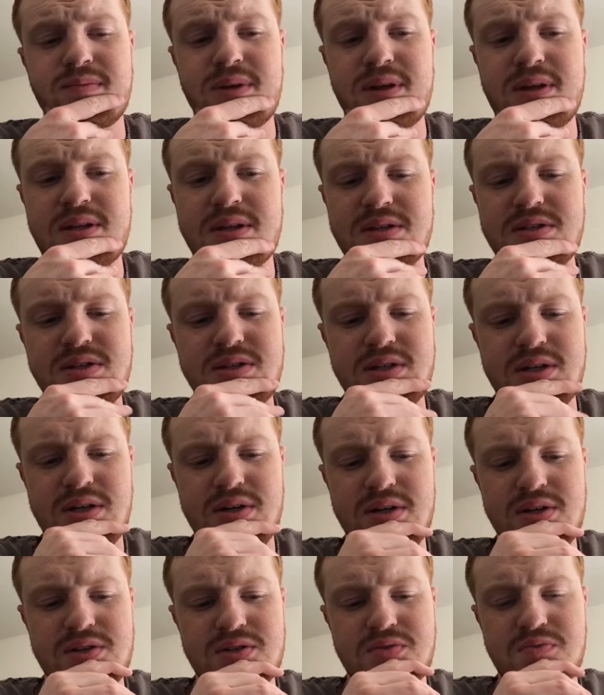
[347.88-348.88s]
in this
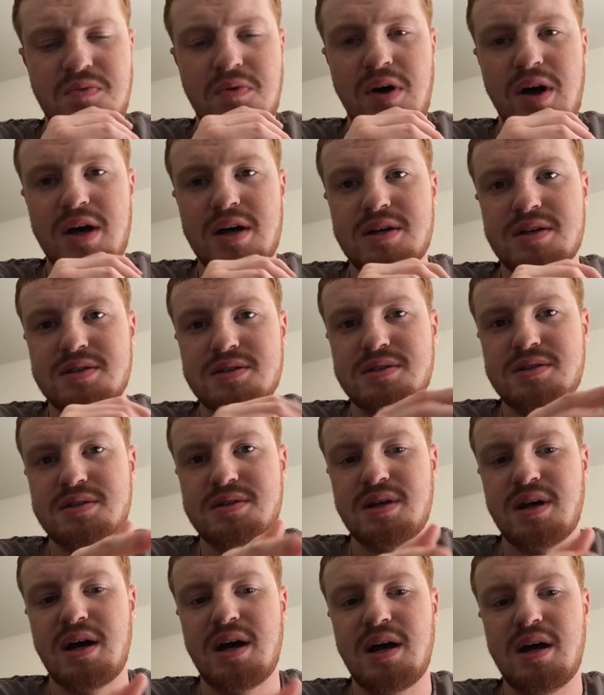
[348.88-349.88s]
series,
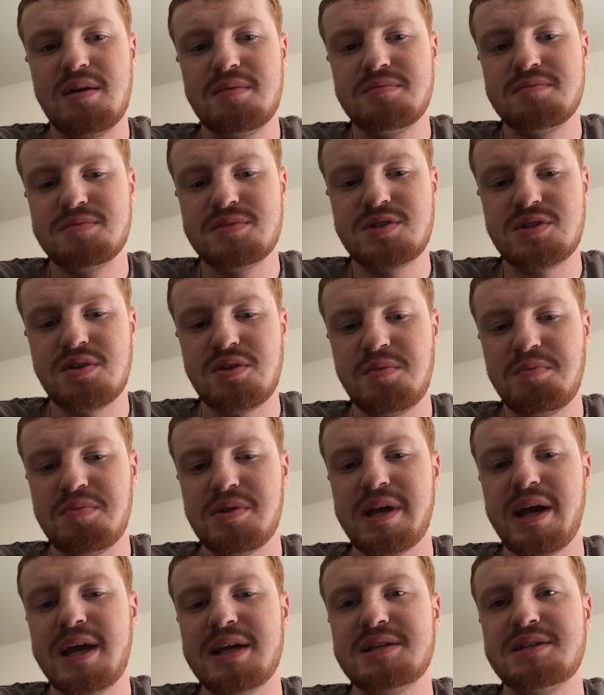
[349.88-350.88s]
was so you
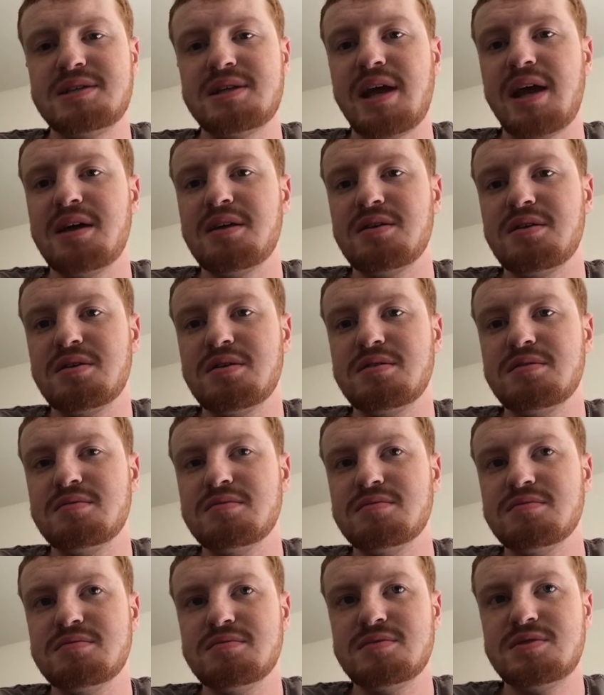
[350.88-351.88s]
play a standard
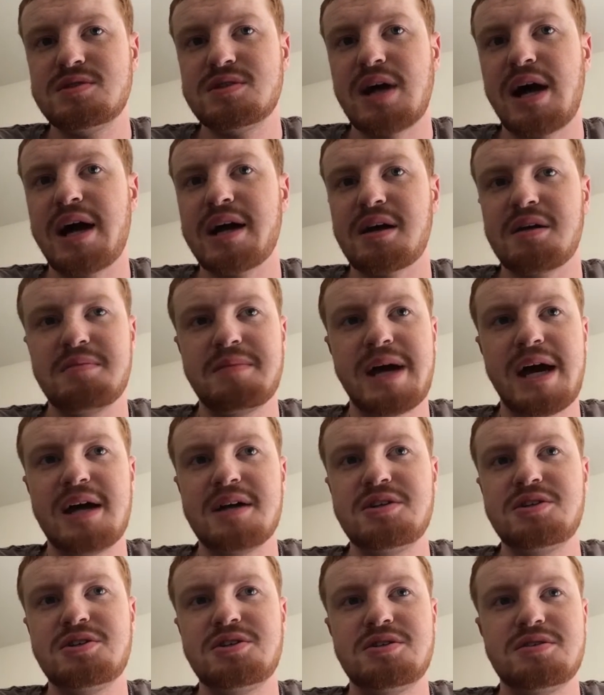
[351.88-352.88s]
soccer
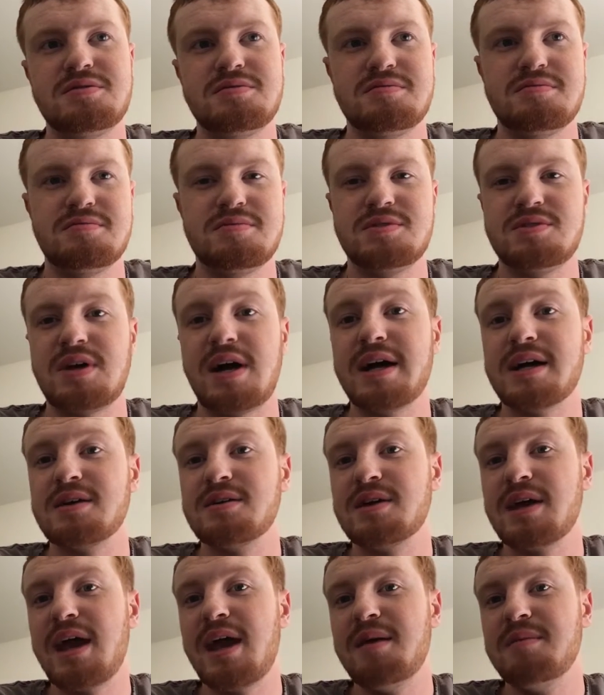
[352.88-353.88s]
match,
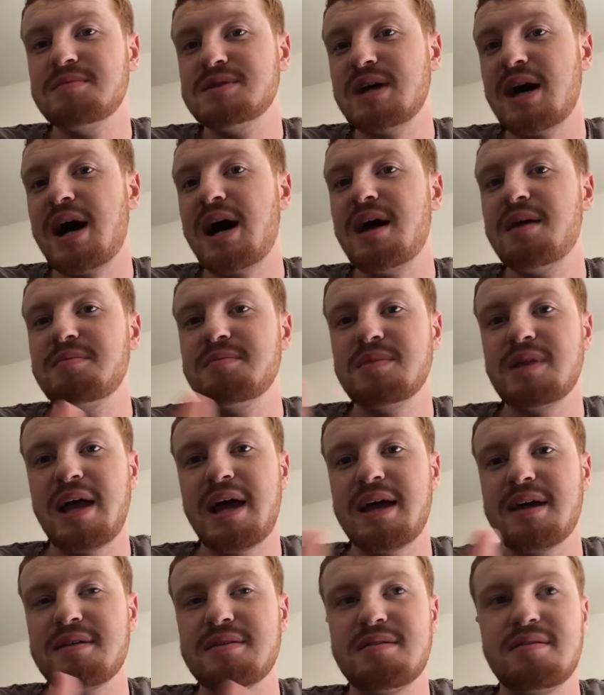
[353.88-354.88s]
soccer game, time,
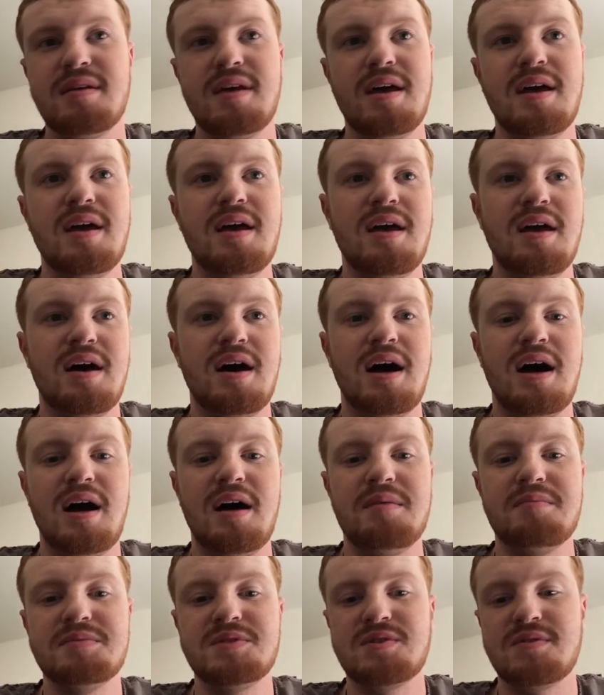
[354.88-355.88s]
length.
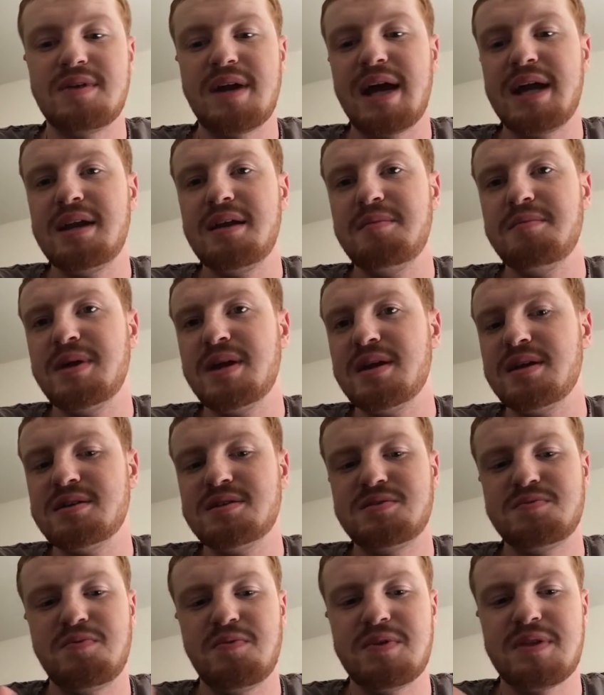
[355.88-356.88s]
So 90
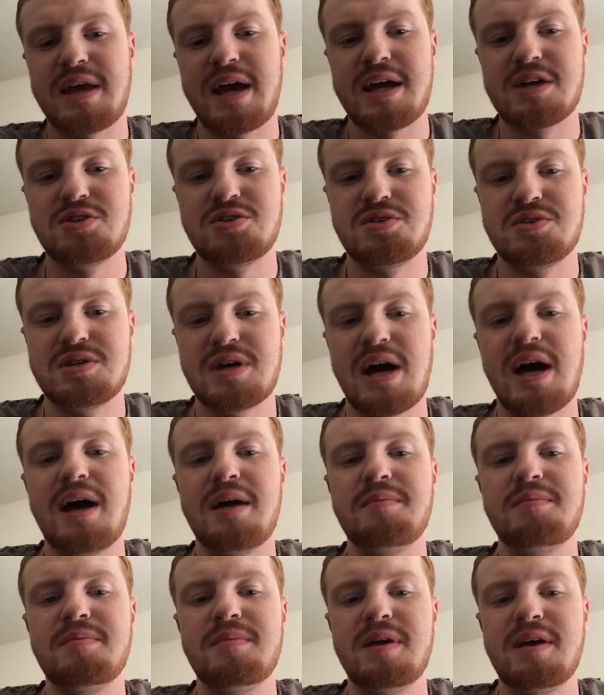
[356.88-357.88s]
minutes with extra
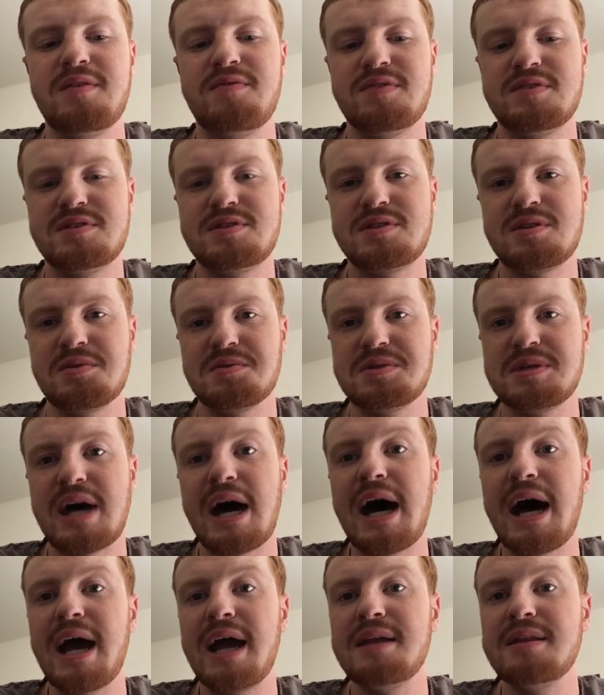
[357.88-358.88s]
time. If it's still
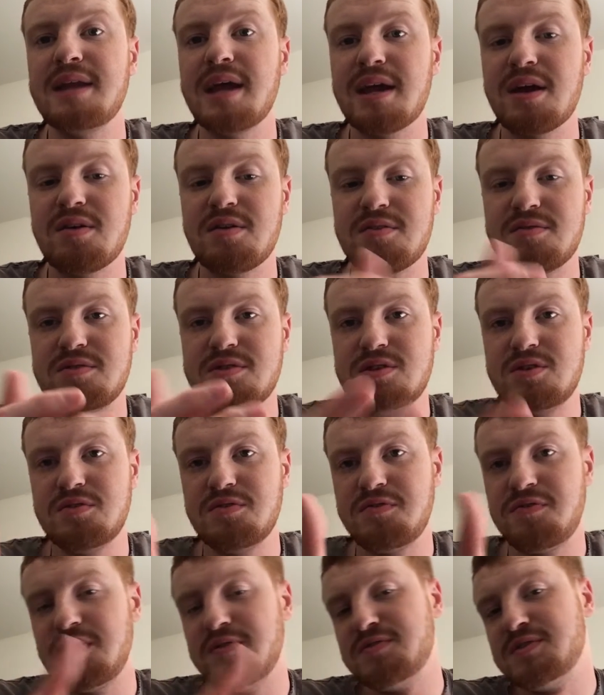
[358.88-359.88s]
tied, they go to two
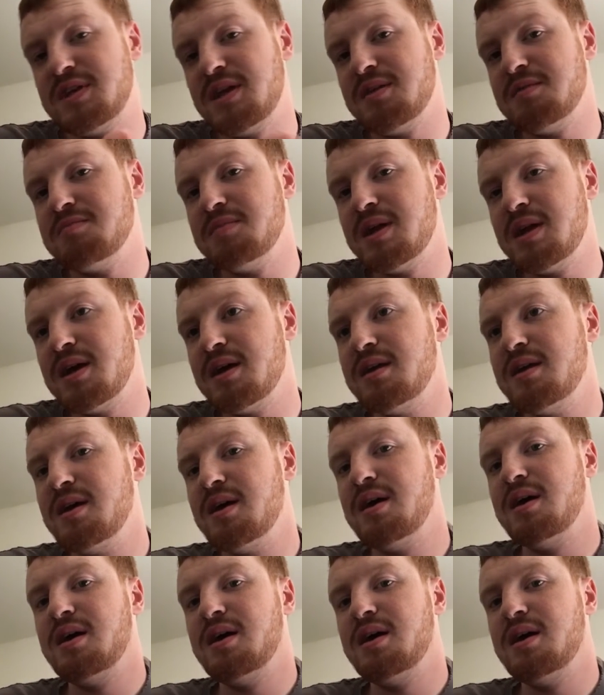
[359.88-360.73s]
15-minute